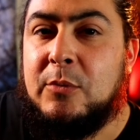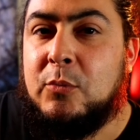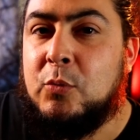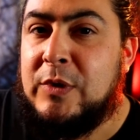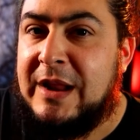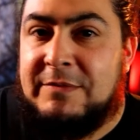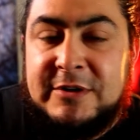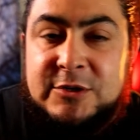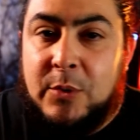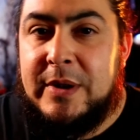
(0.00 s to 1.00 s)

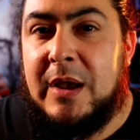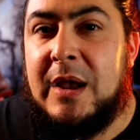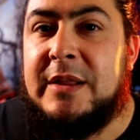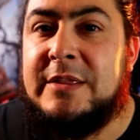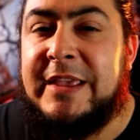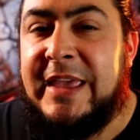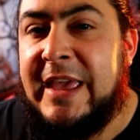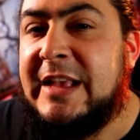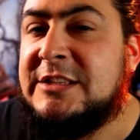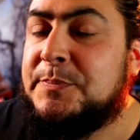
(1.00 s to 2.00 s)
whatever's going on, the
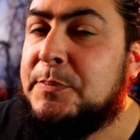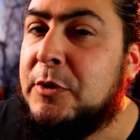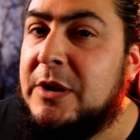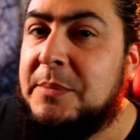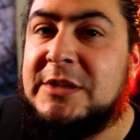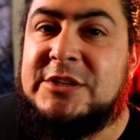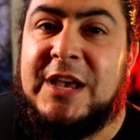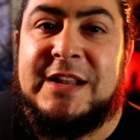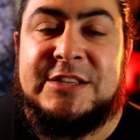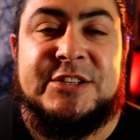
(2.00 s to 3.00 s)
kids pretty much
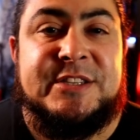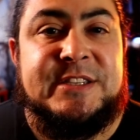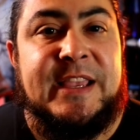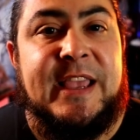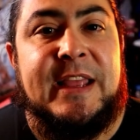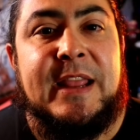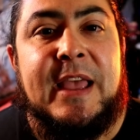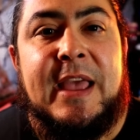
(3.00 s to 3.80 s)
kind of just see it.